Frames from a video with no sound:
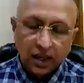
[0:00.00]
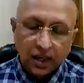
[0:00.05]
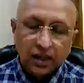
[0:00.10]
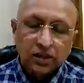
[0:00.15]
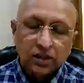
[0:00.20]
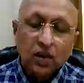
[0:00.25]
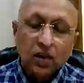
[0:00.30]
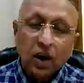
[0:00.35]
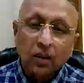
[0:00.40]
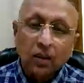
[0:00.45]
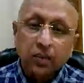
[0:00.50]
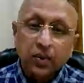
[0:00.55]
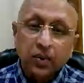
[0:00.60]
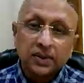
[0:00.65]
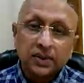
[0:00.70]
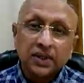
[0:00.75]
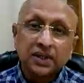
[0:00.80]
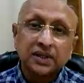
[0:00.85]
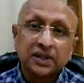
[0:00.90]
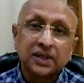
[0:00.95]
So
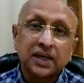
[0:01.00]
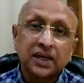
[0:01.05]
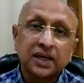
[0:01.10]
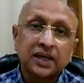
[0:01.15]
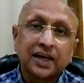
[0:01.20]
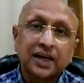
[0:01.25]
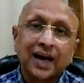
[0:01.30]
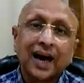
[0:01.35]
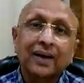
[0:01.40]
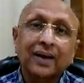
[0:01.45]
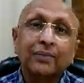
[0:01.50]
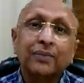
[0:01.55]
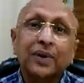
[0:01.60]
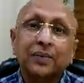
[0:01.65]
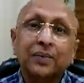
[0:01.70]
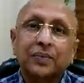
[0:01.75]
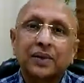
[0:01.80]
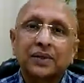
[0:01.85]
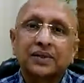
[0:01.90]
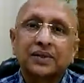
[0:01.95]
opposite state can be
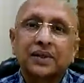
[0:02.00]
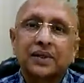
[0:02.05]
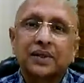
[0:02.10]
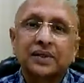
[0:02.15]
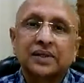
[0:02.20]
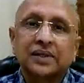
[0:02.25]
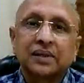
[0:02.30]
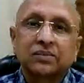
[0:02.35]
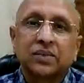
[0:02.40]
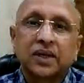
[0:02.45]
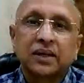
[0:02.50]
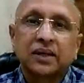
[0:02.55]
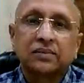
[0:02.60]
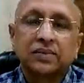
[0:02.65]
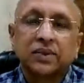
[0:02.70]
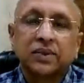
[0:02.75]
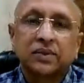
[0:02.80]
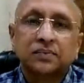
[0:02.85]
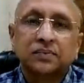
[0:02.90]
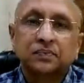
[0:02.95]
present
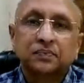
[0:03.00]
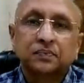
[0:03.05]
sometimes,